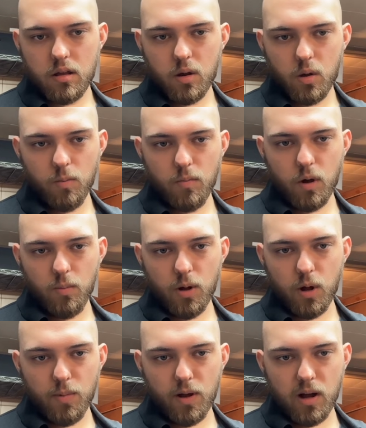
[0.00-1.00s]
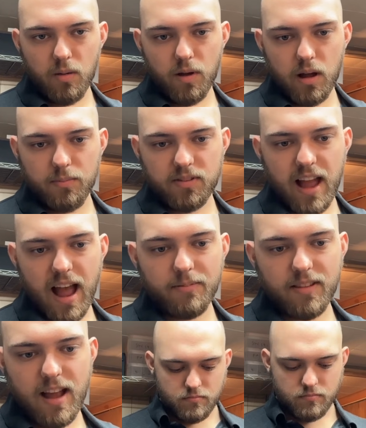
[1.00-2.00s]

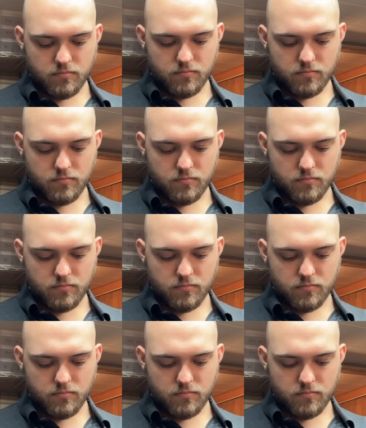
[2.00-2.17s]
Stop.